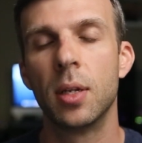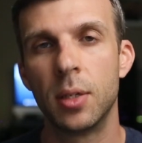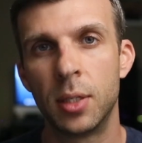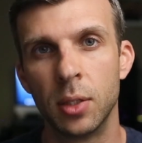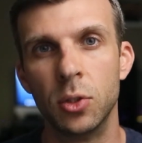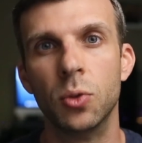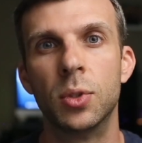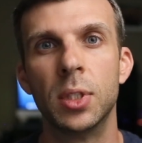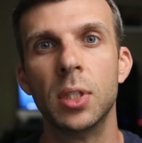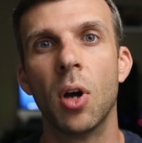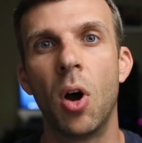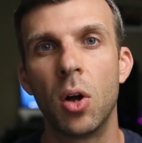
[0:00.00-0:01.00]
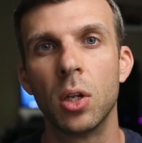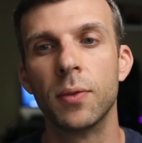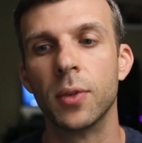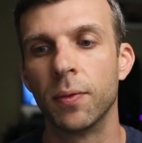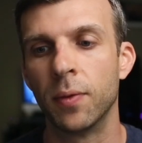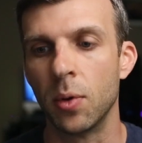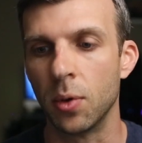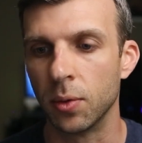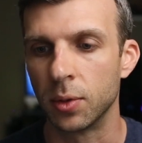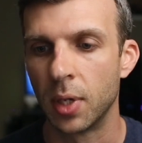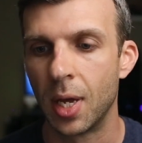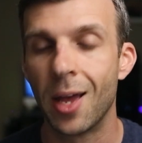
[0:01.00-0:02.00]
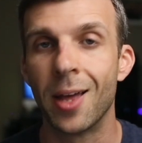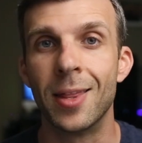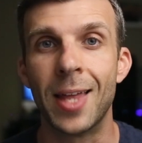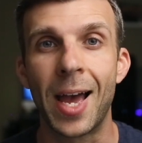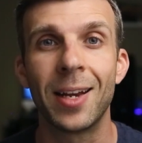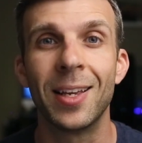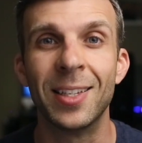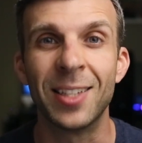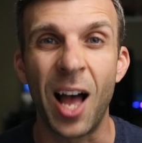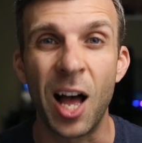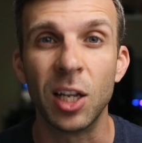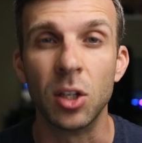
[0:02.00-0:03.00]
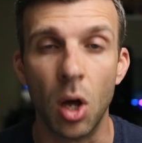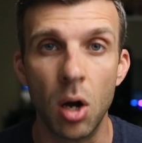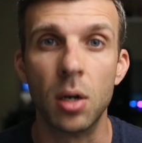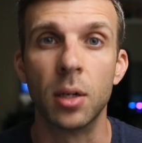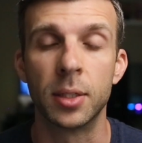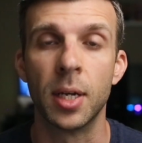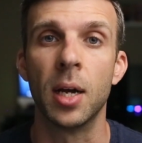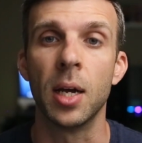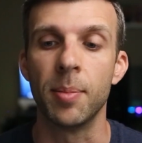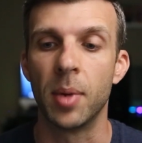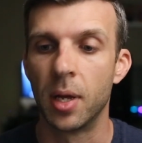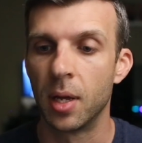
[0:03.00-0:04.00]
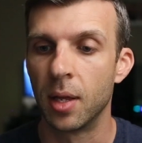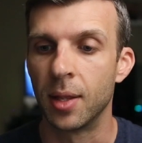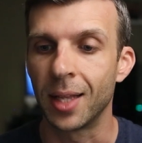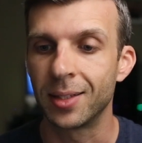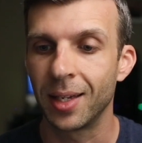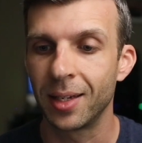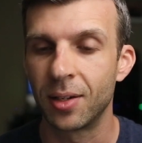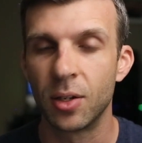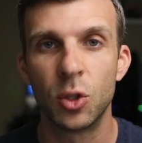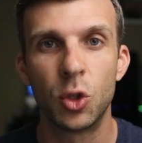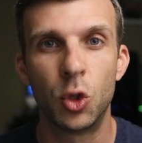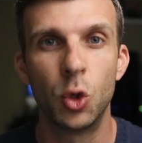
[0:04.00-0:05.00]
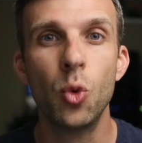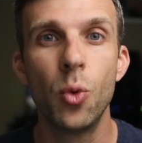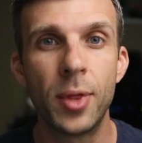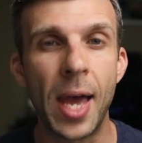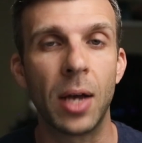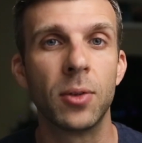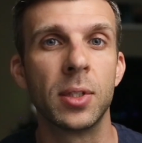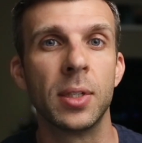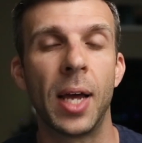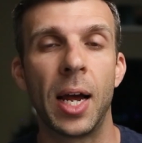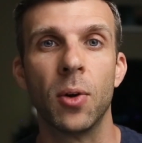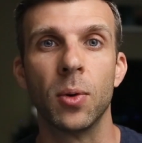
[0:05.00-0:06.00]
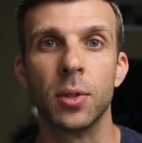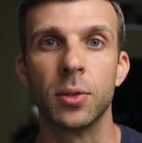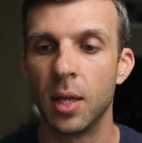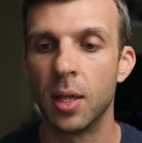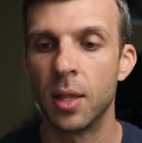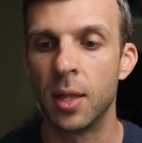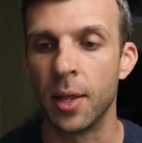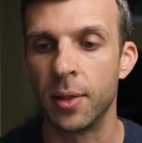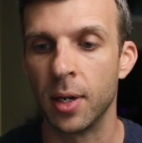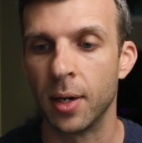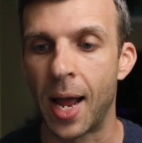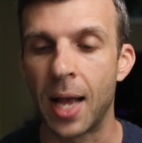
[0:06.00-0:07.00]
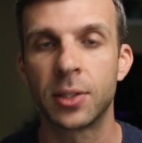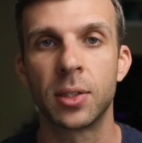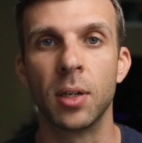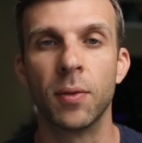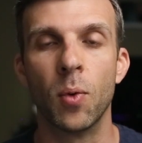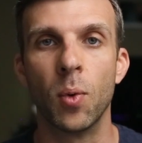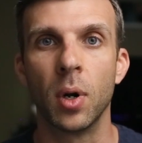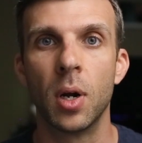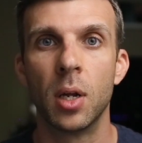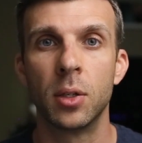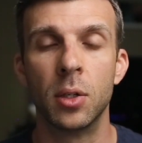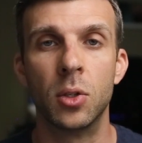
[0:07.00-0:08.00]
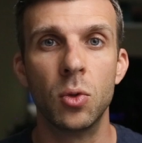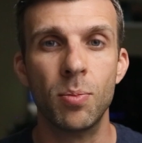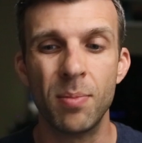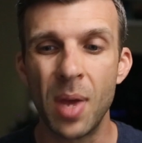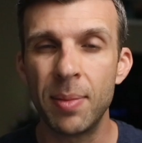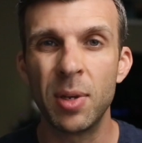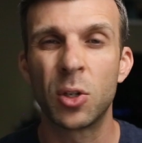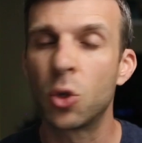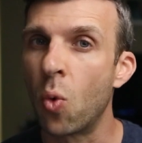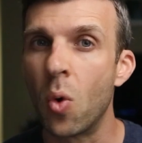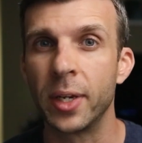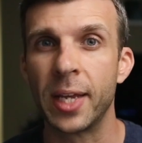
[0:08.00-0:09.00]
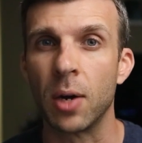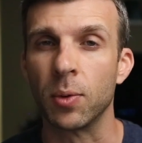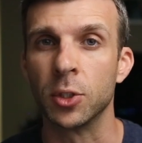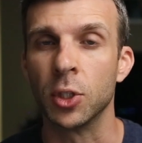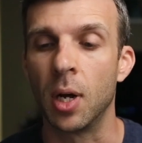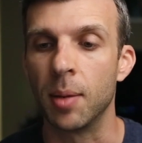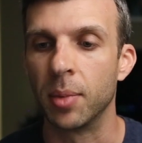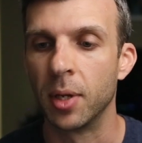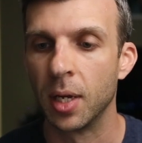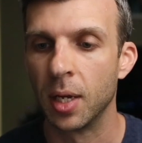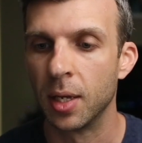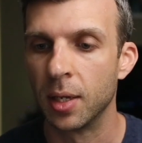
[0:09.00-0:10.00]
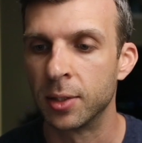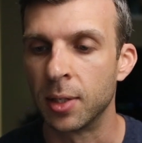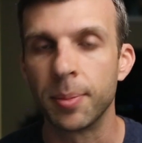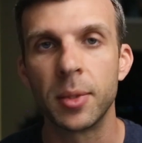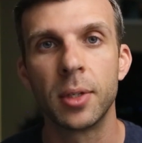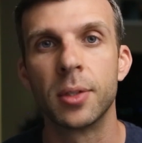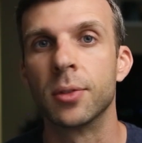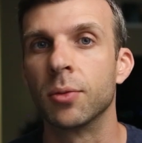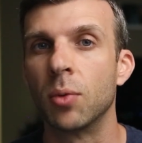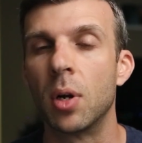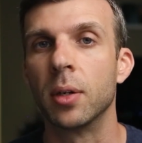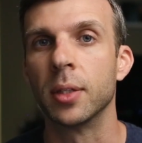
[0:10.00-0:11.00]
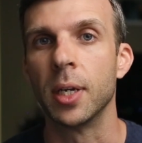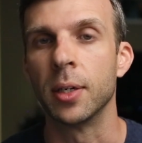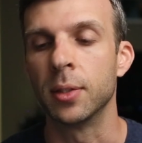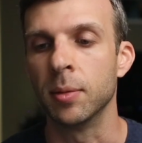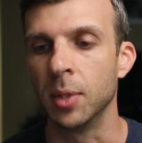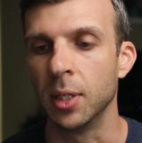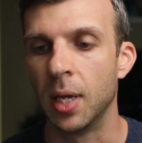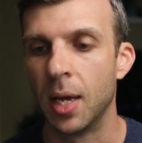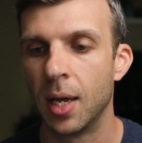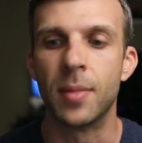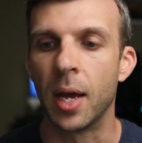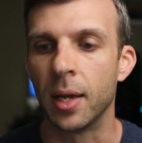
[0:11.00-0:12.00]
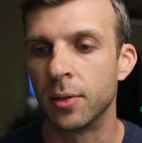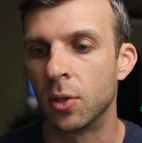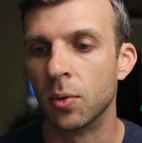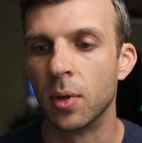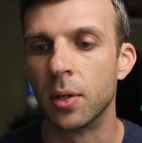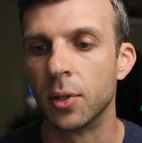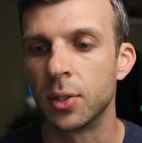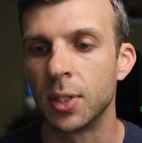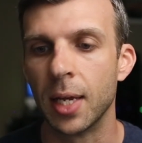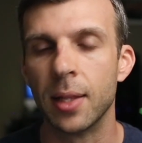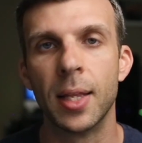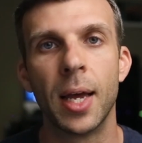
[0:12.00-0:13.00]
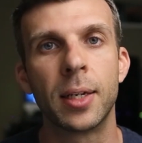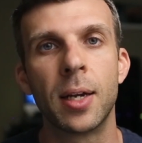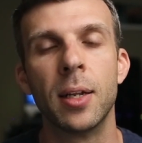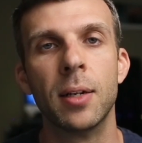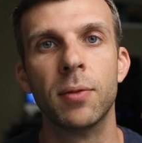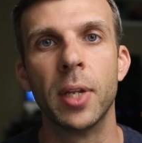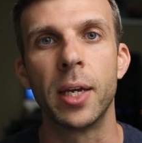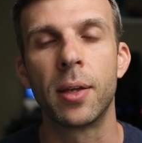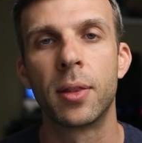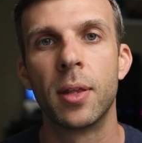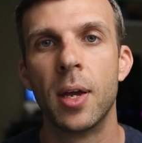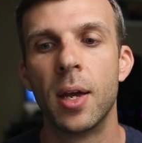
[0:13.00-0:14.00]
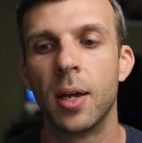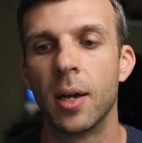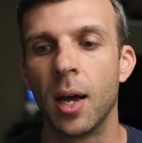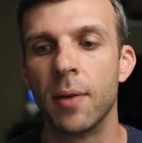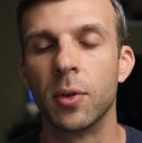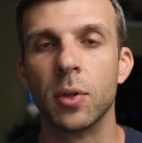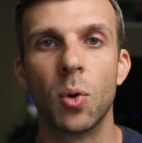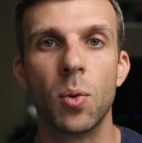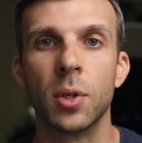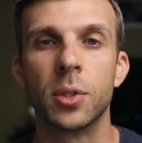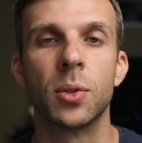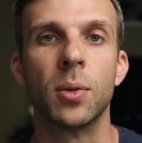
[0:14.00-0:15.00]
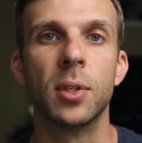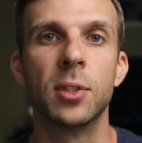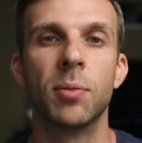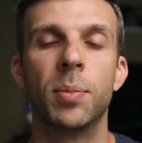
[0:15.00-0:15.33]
till you see all of your photos. That is a long time. That's like 2,000 hours that they're asking for to do maybe a 20-hour job. Something is wrong there to me. I don't understand that kind of length. I've heard horror stories of